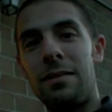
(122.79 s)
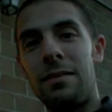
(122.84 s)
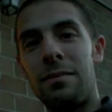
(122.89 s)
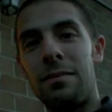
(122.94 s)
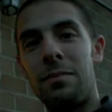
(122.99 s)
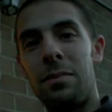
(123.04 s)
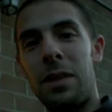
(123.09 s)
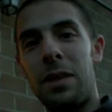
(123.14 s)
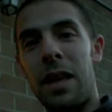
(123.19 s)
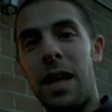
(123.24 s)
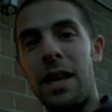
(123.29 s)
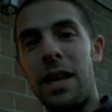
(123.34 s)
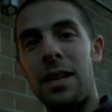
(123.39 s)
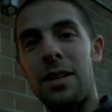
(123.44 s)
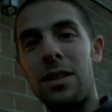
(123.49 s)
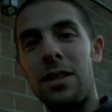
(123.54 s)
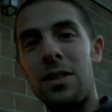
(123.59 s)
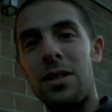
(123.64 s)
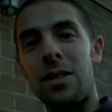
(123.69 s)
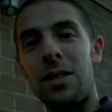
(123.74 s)

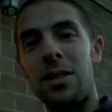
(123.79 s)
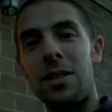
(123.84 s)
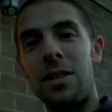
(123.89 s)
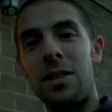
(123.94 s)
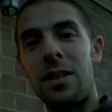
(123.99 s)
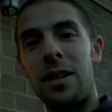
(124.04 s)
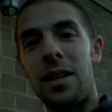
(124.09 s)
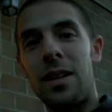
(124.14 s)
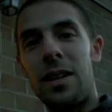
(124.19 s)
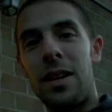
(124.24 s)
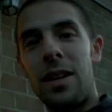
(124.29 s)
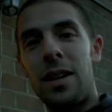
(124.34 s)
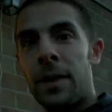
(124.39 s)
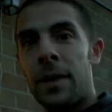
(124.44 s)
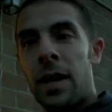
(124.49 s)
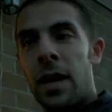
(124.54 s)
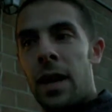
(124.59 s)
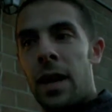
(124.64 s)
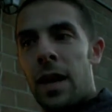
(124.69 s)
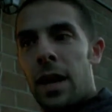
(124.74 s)
blankness.
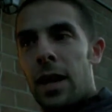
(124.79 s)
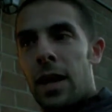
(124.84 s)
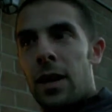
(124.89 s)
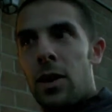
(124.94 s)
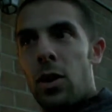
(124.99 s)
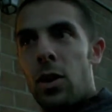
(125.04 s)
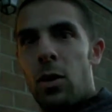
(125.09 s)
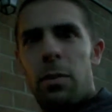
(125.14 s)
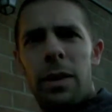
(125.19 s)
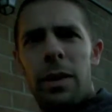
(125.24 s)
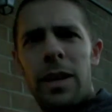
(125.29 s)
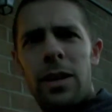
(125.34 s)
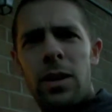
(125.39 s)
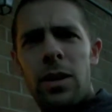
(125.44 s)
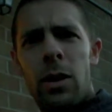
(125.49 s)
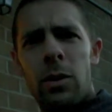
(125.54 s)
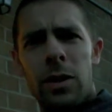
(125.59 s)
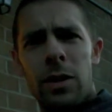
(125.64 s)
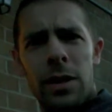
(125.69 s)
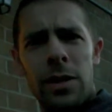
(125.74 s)
Nobody
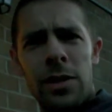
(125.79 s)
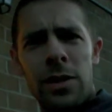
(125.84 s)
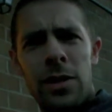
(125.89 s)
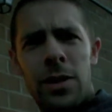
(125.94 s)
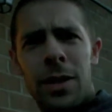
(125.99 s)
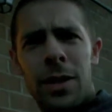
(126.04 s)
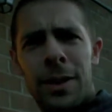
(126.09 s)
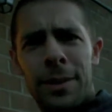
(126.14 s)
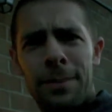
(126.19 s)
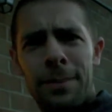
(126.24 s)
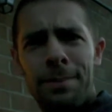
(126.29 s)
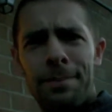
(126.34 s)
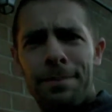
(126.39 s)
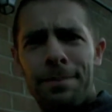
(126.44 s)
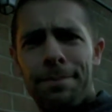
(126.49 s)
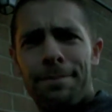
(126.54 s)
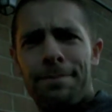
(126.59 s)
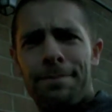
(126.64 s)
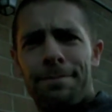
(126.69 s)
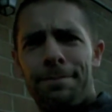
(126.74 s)
noticed
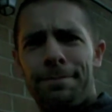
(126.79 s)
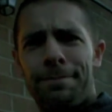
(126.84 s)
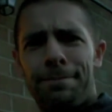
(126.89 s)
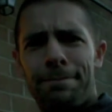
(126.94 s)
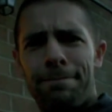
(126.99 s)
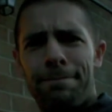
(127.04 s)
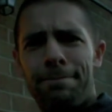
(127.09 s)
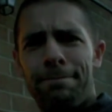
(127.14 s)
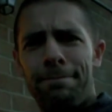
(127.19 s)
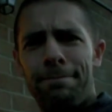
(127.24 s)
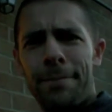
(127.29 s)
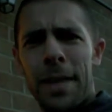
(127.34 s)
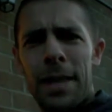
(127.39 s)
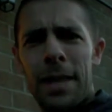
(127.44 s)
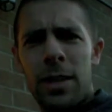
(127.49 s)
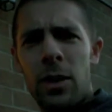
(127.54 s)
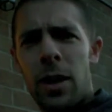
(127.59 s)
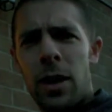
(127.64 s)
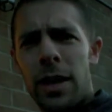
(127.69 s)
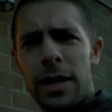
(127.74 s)
in
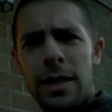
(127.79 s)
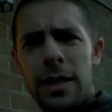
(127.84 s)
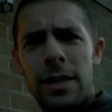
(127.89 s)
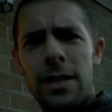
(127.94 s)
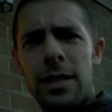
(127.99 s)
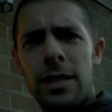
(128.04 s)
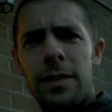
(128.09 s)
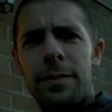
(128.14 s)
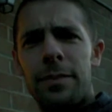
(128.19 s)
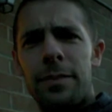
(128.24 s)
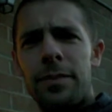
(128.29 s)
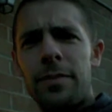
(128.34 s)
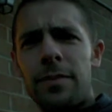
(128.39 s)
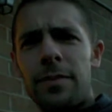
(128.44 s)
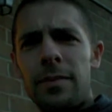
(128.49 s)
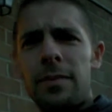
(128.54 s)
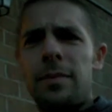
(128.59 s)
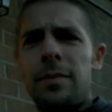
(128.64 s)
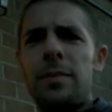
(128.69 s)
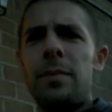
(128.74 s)
the audience
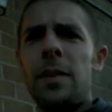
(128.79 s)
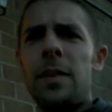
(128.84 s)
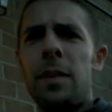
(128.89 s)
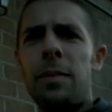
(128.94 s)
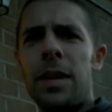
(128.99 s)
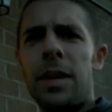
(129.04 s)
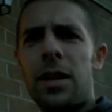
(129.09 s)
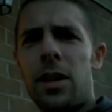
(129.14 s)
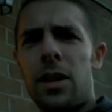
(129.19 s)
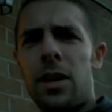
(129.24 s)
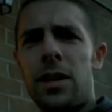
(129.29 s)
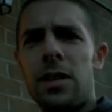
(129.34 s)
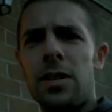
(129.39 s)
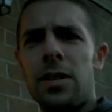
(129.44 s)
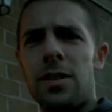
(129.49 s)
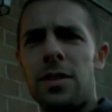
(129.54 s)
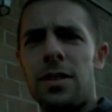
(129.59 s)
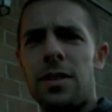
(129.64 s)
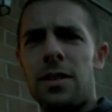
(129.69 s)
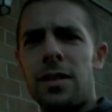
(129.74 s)

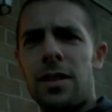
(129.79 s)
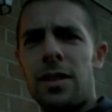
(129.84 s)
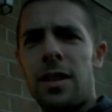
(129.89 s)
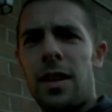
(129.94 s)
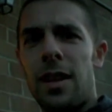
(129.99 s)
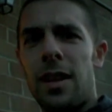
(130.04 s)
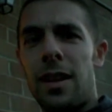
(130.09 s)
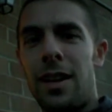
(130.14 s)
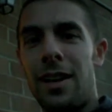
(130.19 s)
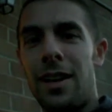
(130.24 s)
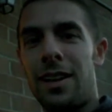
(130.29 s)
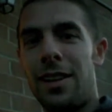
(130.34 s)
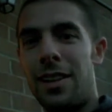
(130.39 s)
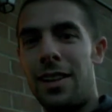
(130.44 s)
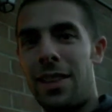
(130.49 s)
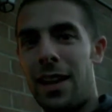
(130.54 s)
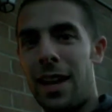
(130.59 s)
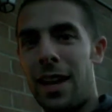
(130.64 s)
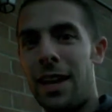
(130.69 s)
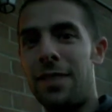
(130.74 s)
because,
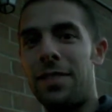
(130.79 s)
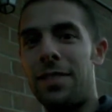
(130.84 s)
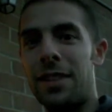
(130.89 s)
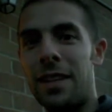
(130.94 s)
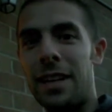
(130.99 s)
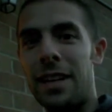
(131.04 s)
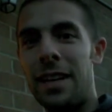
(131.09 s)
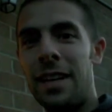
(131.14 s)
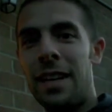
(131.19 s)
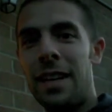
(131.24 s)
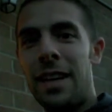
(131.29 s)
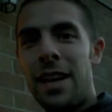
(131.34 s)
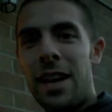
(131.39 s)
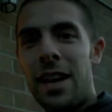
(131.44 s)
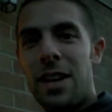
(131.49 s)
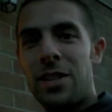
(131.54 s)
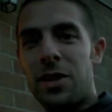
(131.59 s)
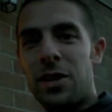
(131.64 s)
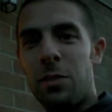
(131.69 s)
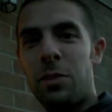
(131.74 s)
thankfully,
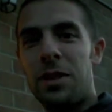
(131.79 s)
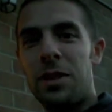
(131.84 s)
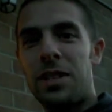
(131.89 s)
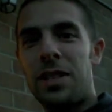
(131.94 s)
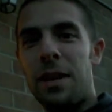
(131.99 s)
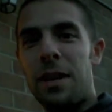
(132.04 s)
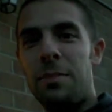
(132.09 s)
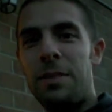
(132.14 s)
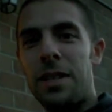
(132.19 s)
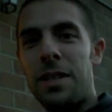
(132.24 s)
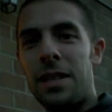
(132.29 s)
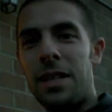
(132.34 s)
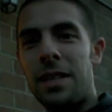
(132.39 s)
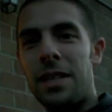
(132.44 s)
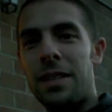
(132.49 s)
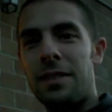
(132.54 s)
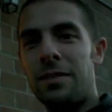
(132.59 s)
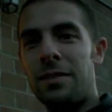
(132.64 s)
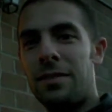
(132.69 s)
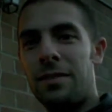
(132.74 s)
someone stepped in
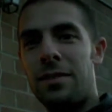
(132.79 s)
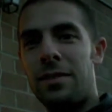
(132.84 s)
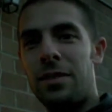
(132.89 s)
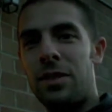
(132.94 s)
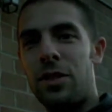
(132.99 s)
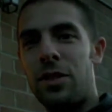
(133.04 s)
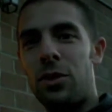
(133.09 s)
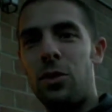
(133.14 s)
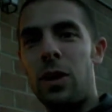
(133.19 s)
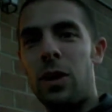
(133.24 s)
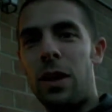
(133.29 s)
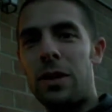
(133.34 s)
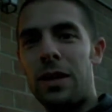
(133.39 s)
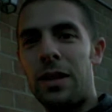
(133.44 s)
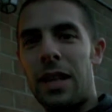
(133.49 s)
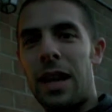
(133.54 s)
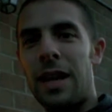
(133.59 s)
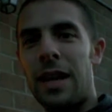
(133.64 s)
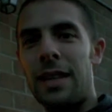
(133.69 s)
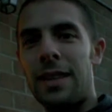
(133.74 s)
and threw out a
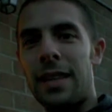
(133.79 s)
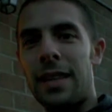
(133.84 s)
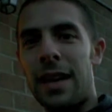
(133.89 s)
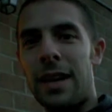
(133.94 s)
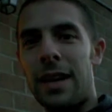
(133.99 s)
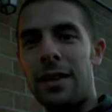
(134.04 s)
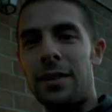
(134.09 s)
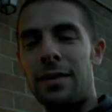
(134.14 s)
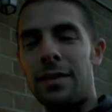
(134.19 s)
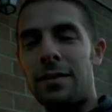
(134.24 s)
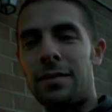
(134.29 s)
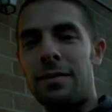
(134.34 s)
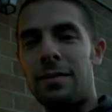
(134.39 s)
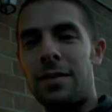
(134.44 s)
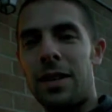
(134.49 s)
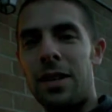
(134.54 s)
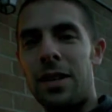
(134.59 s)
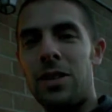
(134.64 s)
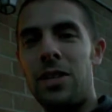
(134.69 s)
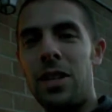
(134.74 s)
line that
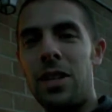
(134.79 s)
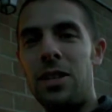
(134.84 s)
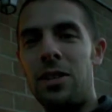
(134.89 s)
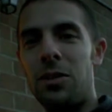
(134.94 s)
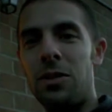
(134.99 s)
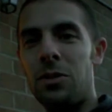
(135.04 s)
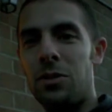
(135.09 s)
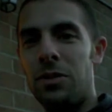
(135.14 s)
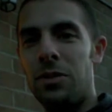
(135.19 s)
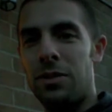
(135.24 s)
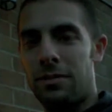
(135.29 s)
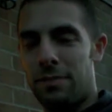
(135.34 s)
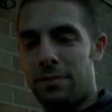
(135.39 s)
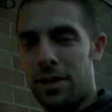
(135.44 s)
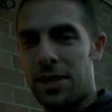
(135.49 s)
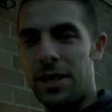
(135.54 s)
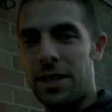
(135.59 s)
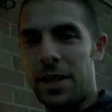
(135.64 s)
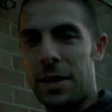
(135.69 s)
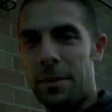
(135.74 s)
continued the
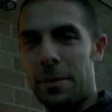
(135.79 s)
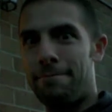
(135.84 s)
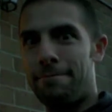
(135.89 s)
scene.